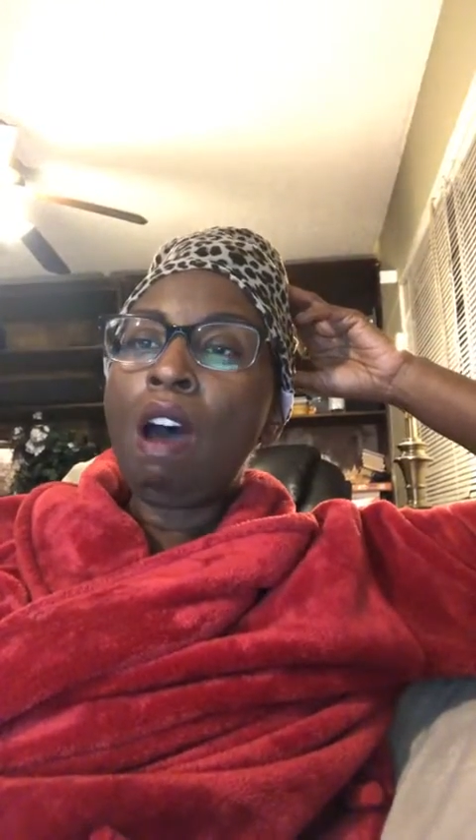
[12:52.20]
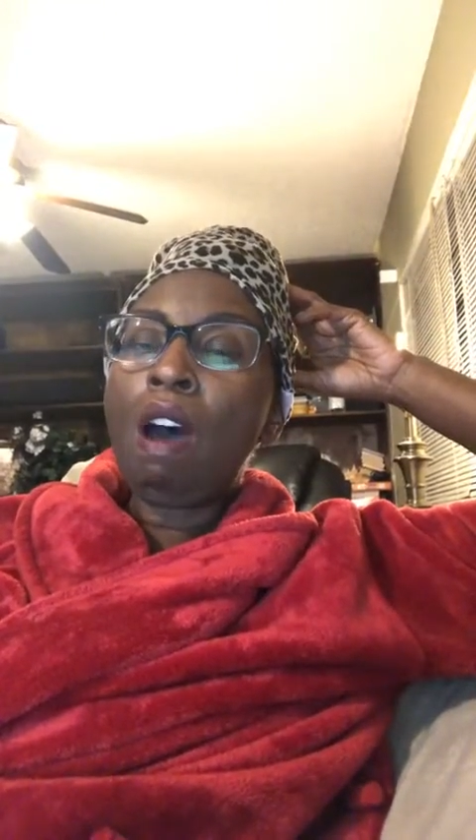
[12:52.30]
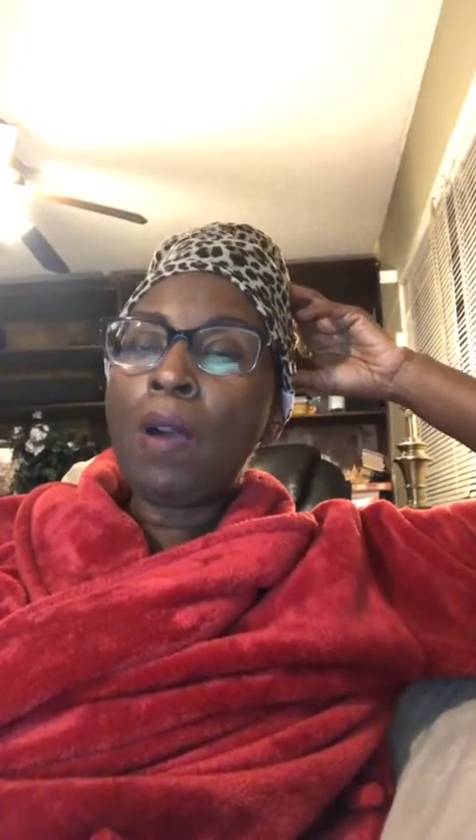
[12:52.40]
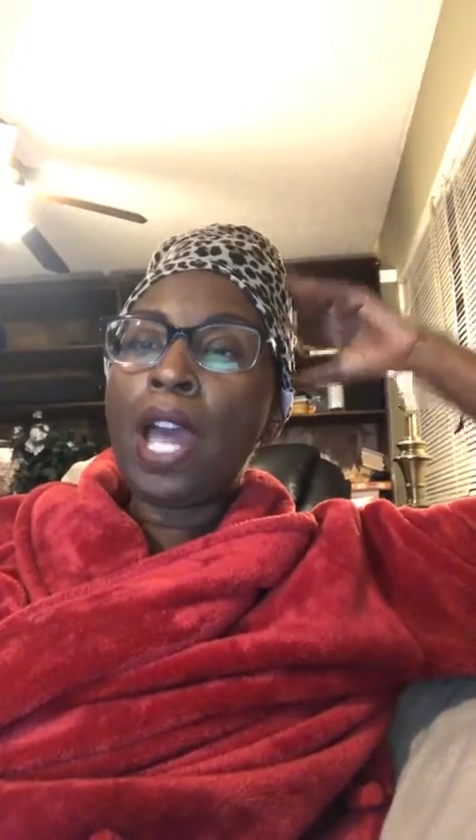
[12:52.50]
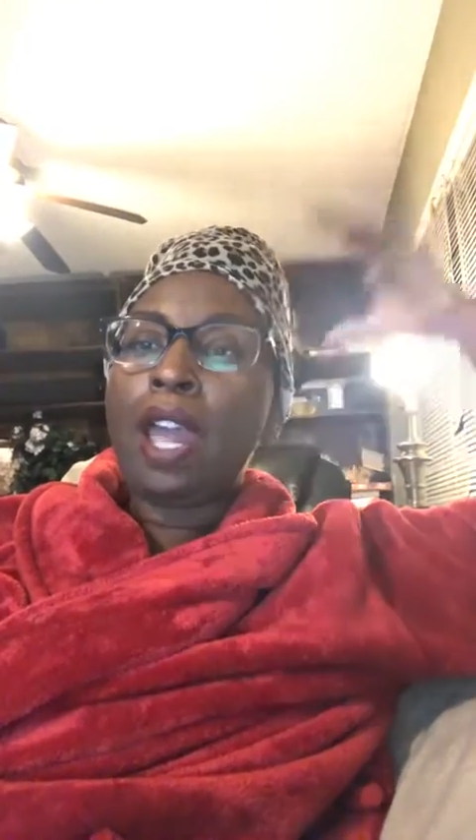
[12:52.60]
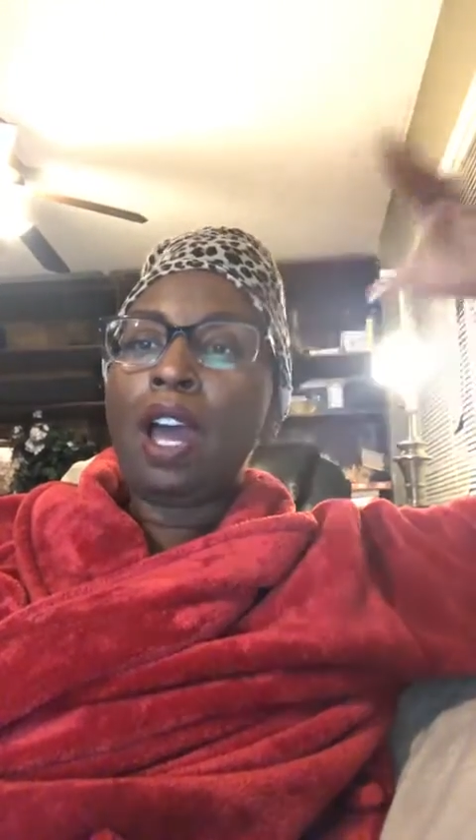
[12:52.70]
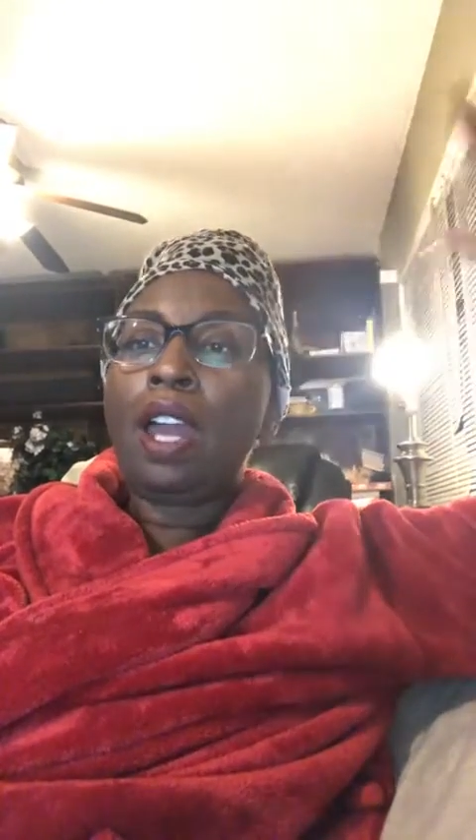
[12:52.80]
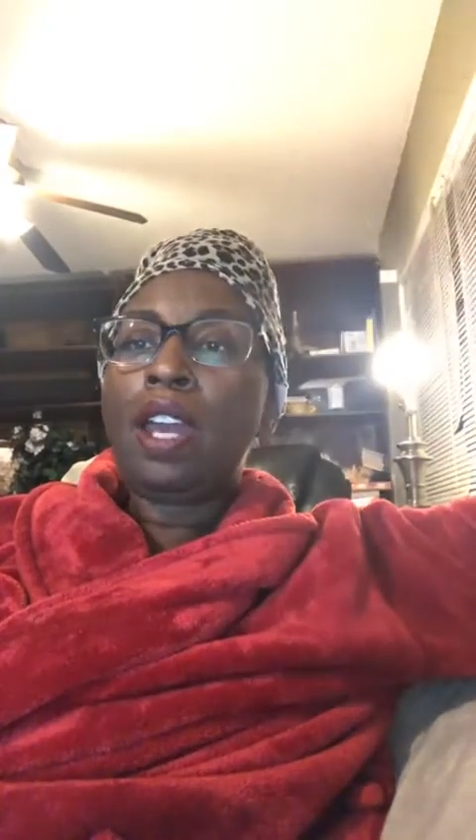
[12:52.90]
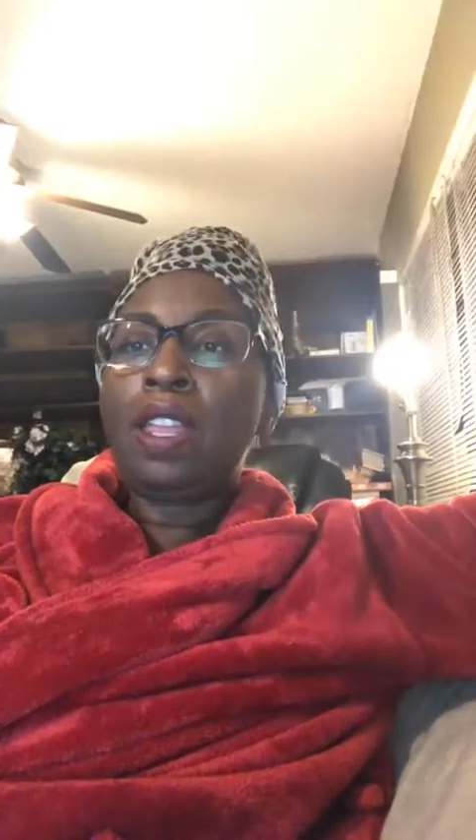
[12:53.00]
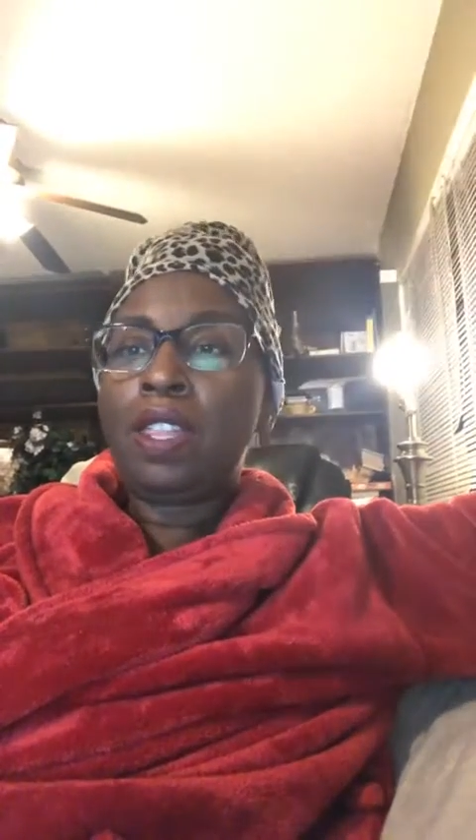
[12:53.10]
Okay,
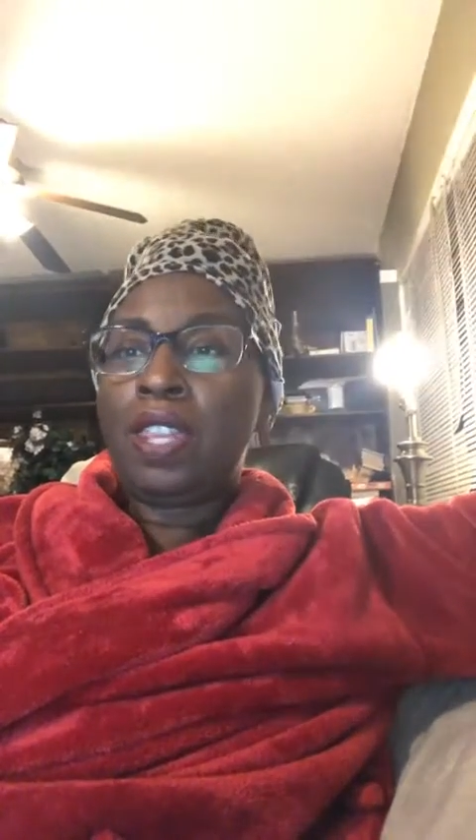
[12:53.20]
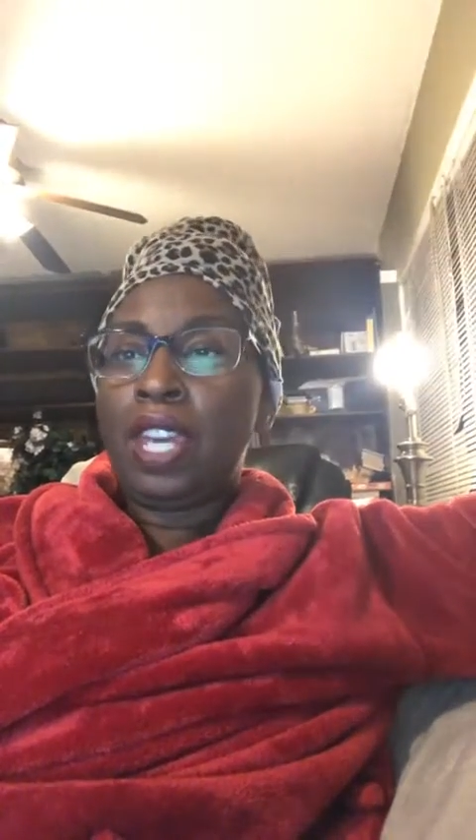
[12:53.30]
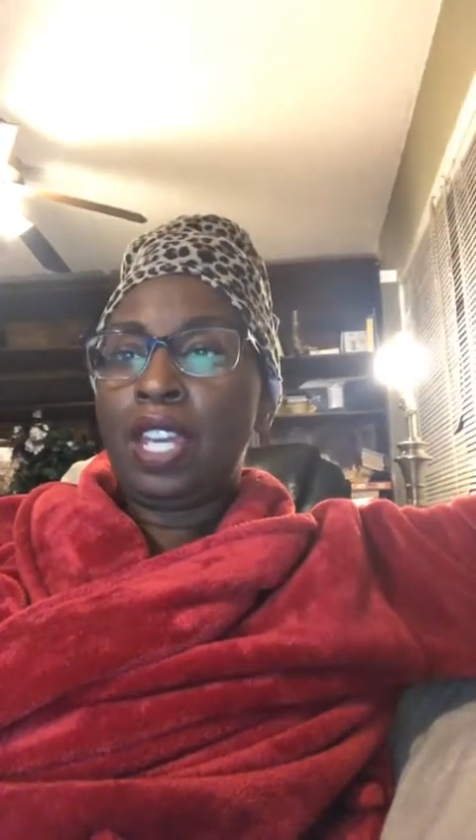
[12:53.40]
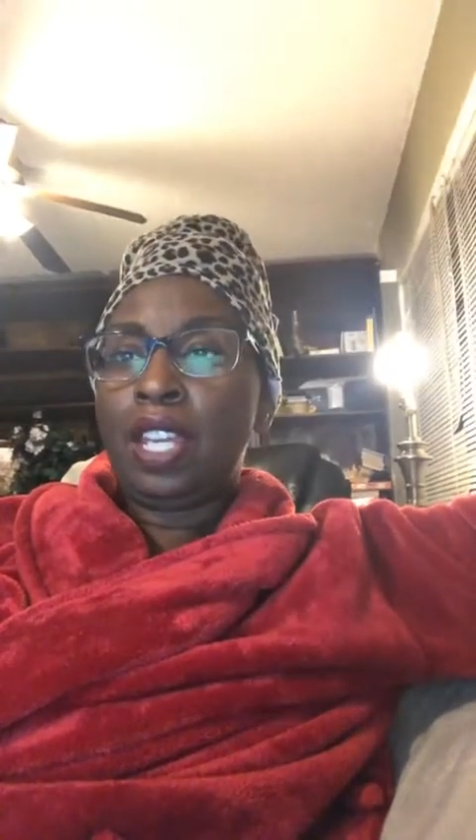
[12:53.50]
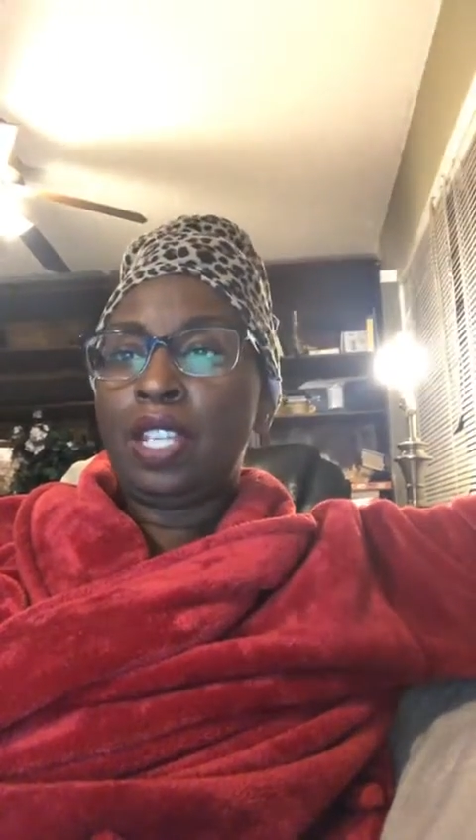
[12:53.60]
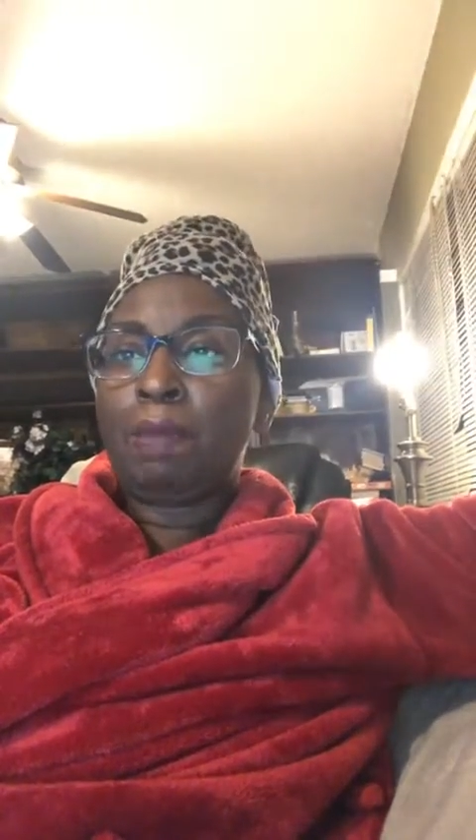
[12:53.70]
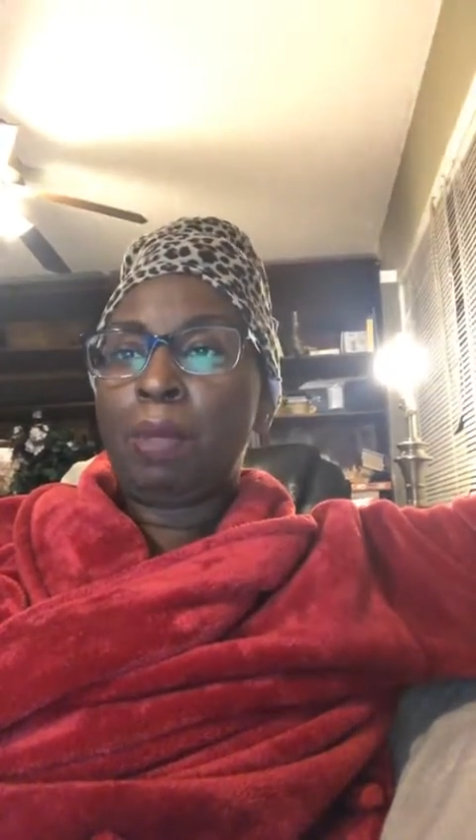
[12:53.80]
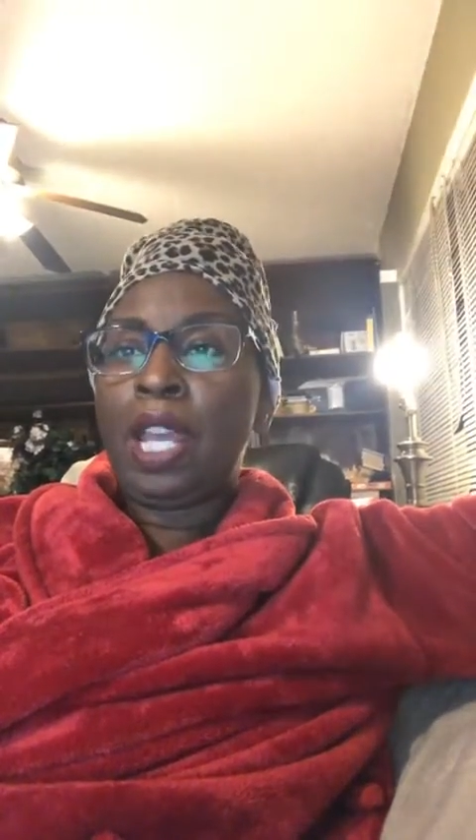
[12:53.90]
another thing is